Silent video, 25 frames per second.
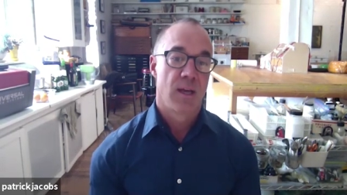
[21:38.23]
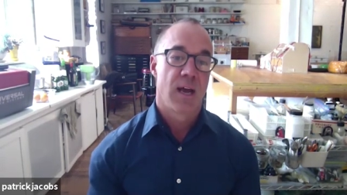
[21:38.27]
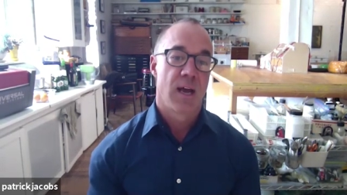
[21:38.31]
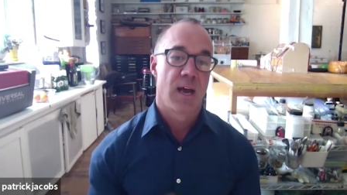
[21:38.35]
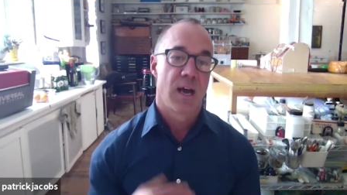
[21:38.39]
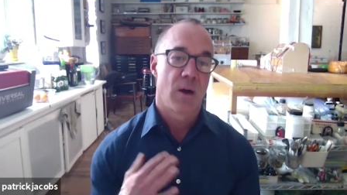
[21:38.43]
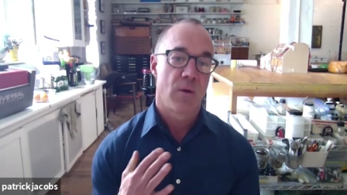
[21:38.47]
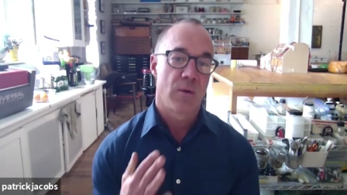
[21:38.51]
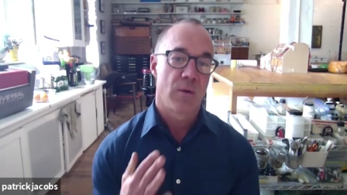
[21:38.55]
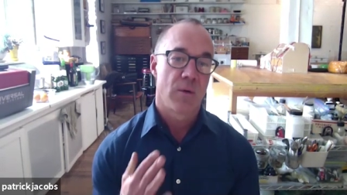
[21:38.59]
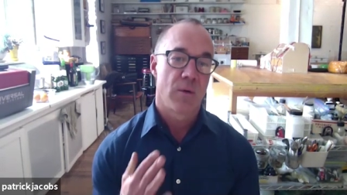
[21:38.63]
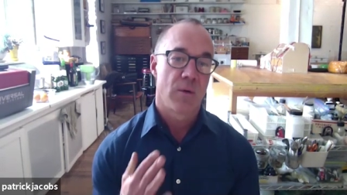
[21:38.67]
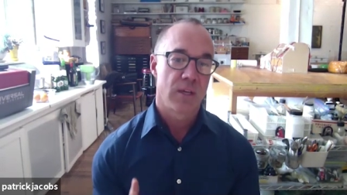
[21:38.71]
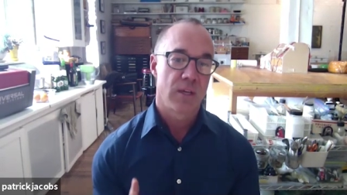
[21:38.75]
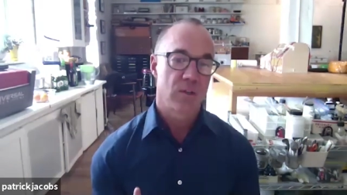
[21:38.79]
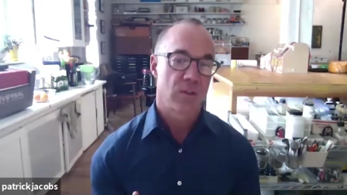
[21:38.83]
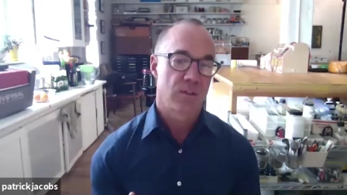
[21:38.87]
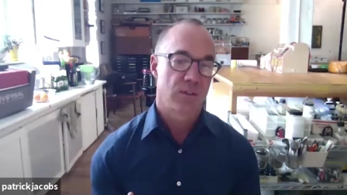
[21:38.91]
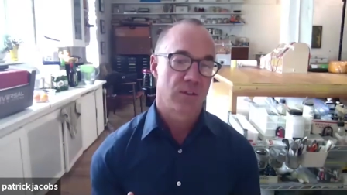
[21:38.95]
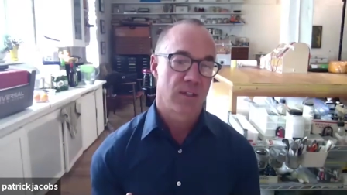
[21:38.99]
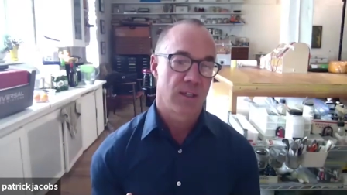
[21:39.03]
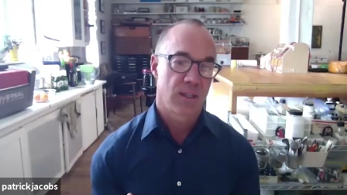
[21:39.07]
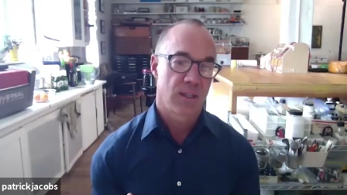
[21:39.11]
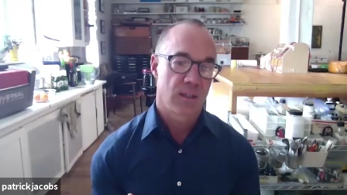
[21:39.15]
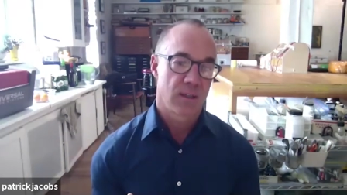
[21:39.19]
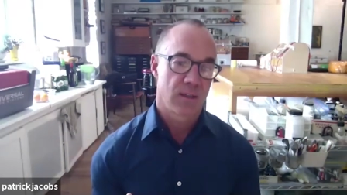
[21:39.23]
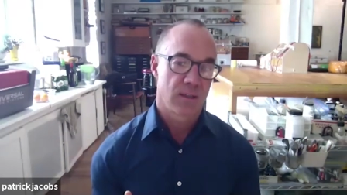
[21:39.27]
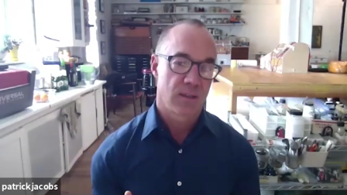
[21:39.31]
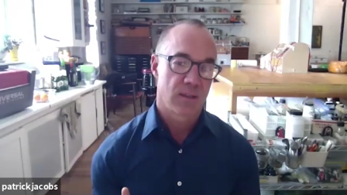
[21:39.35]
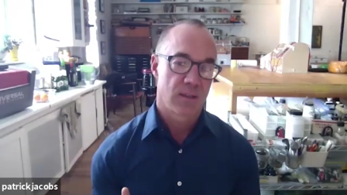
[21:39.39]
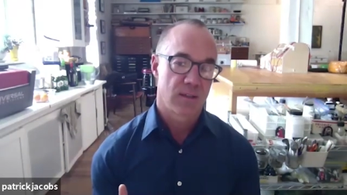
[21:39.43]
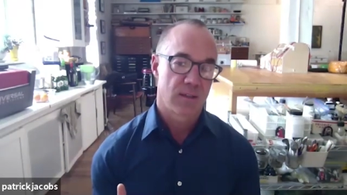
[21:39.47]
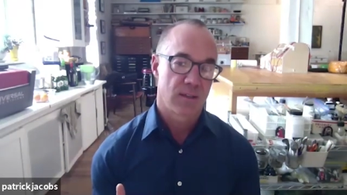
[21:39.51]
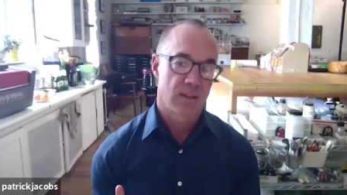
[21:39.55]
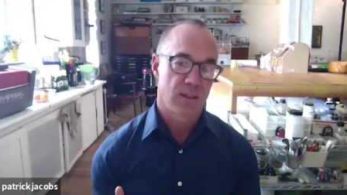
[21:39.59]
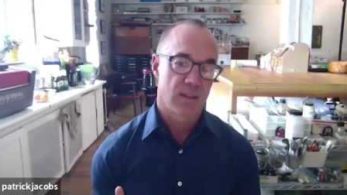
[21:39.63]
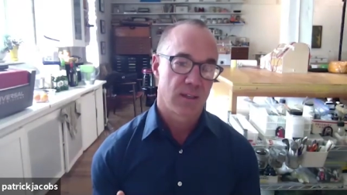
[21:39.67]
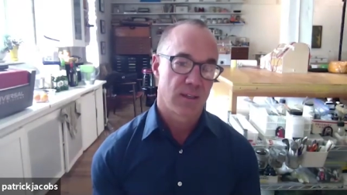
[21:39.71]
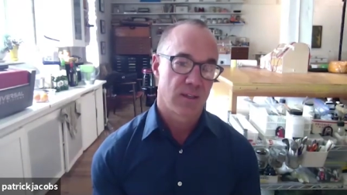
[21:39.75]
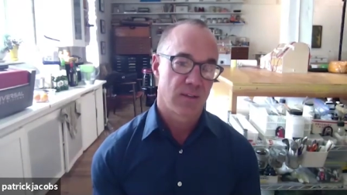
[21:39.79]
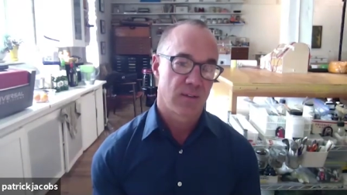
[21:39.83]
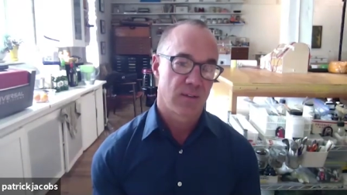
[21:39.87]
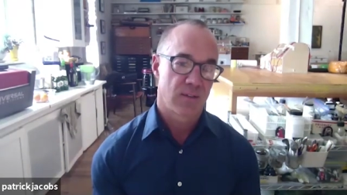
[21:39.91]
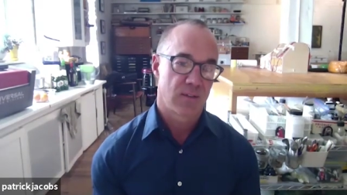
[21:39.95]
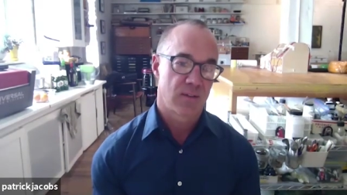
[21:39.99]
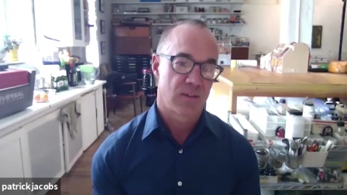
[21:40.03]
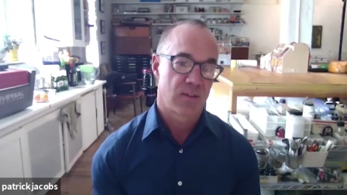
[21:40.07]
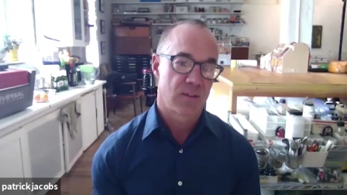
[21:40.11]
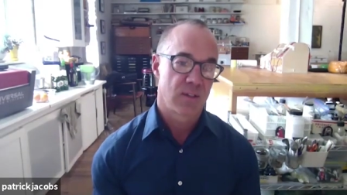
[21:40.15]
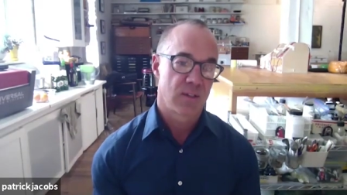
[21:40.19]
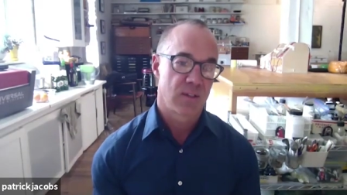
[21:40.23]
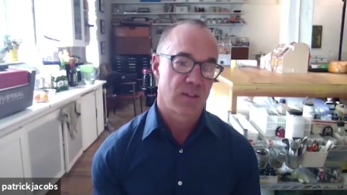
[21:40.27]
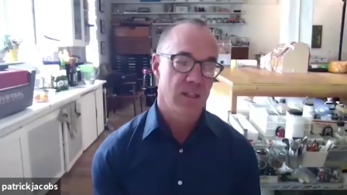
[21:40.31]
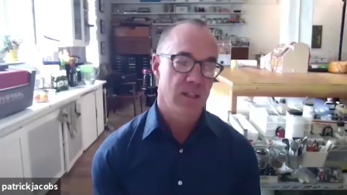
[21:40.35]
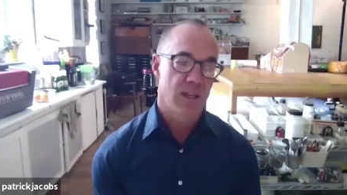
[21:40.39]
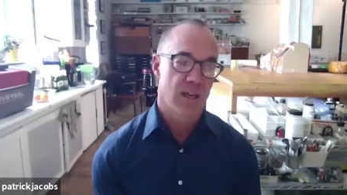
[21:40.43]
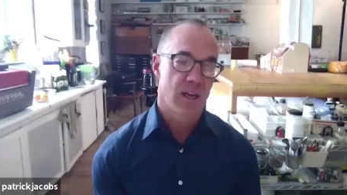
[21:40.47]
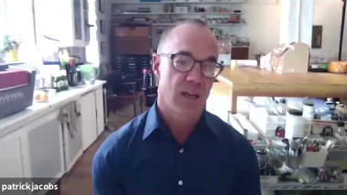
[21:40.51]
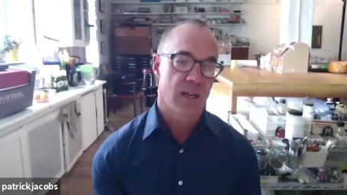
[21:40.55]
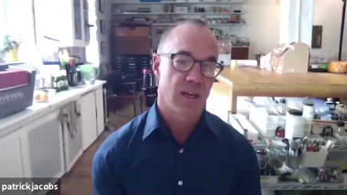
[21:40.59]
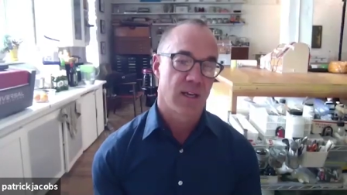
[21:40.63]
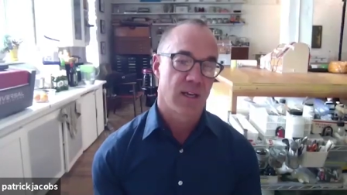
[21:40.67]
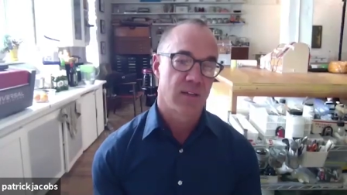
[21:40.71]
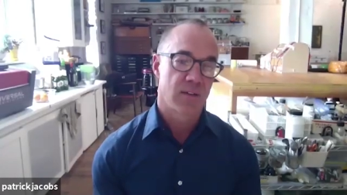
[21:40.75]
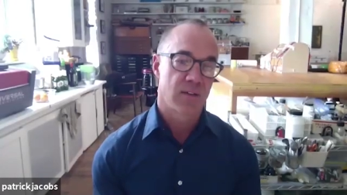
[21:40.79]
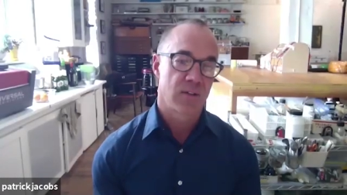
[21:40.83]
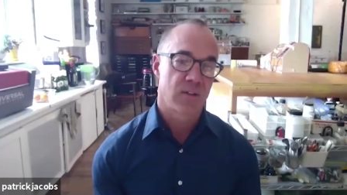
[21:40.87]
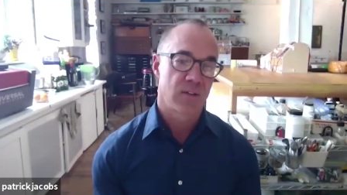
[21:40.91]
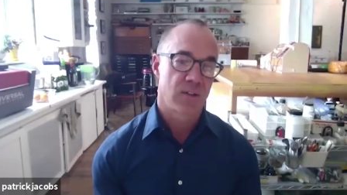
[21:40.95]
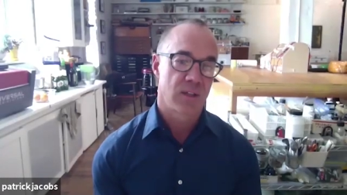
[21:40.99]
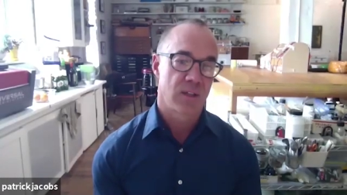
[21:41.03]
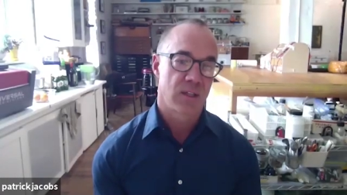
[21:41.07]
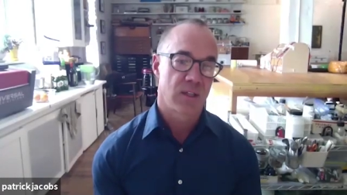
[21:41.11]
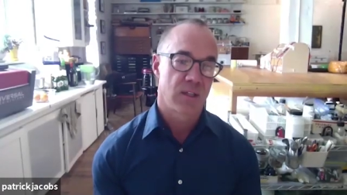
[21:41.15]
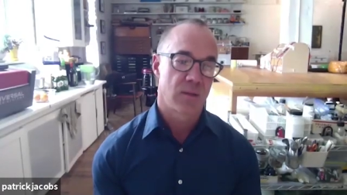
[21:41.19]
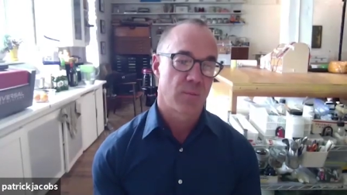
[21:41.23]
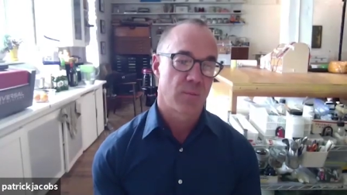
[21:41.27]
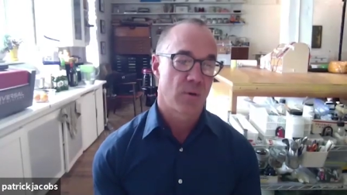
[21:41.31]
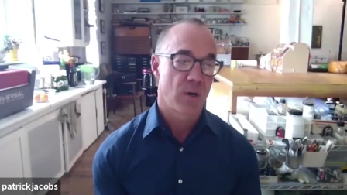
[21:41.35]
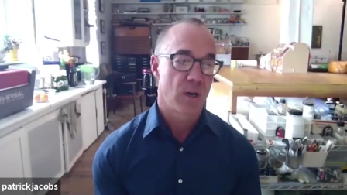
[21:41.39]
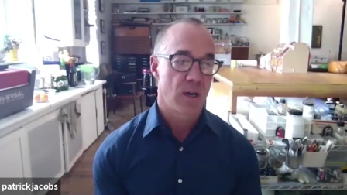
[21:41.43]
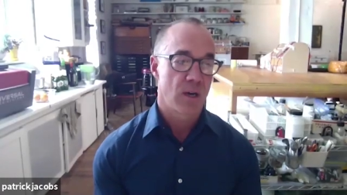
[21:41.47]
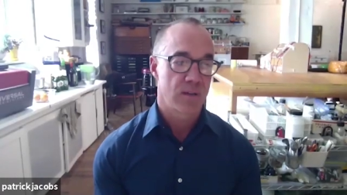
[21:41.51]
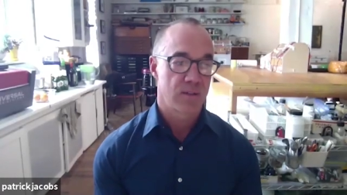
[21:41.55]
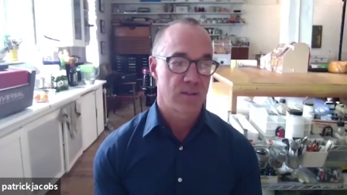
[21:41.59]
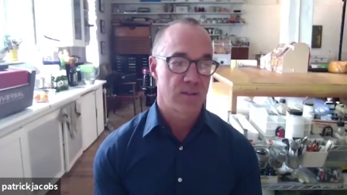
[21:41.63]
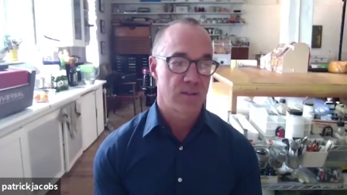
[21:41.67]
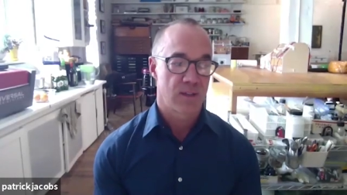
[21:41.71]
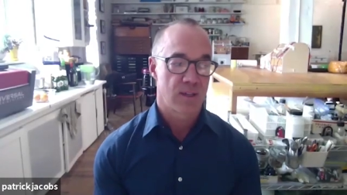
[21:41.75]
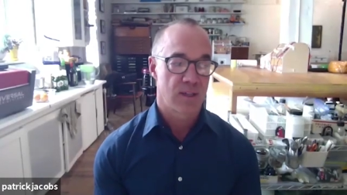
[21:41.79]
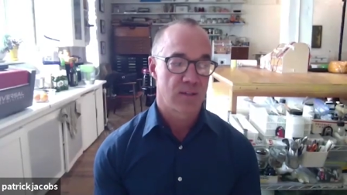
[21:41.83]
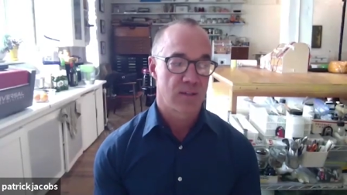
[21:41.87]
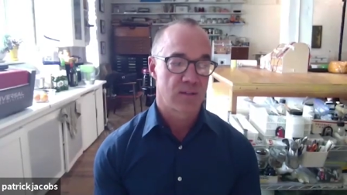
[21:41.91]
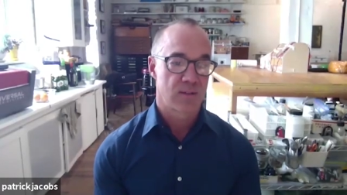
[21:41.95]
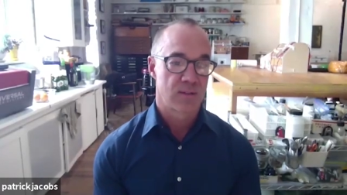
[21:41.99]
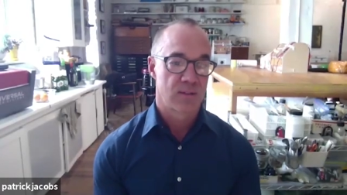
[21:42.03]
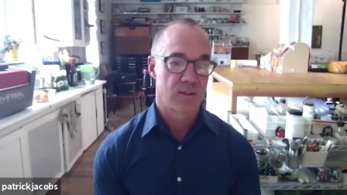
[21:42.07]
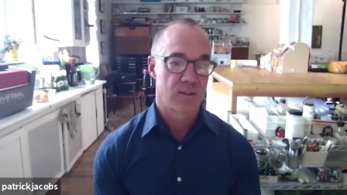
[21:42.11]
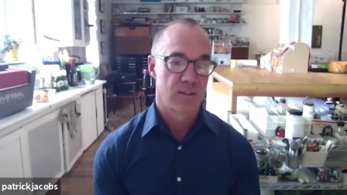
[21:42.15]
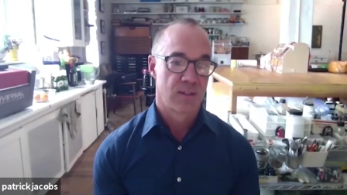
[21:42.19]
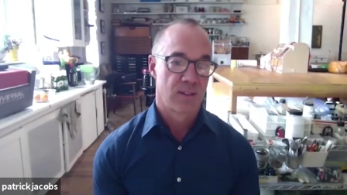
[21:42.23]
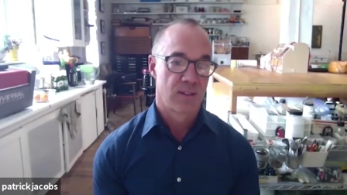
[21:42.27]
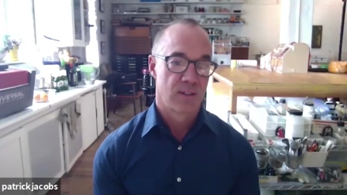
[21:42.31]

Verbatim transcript: how interesting it is to see that. I can see the process